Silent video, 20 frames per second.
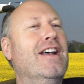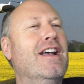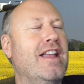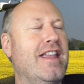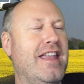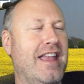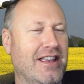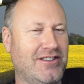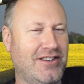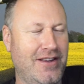
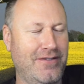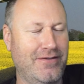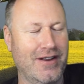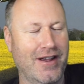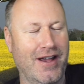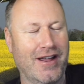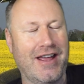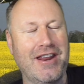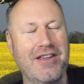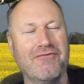Yes, even
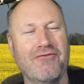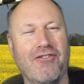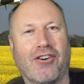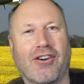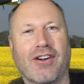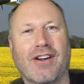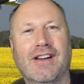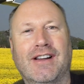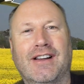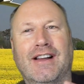I get it wrong.
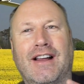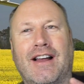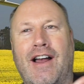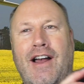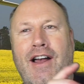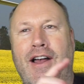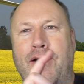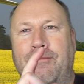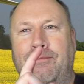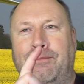
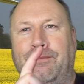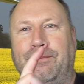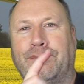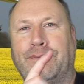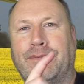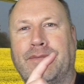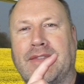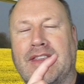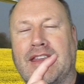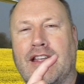
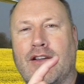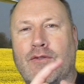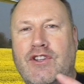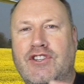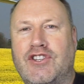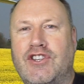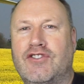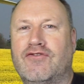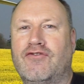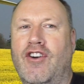
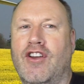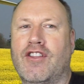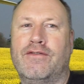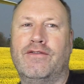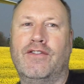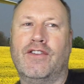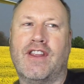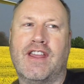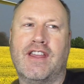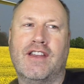Which is rather
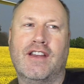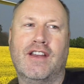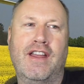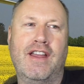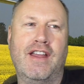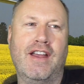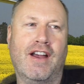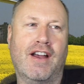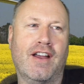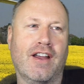funny.
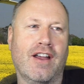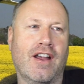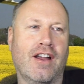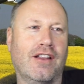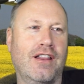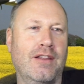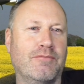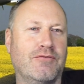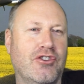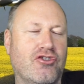I
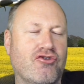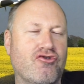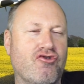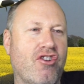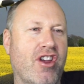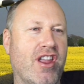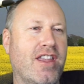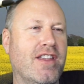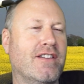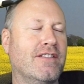clipped a
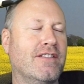tree.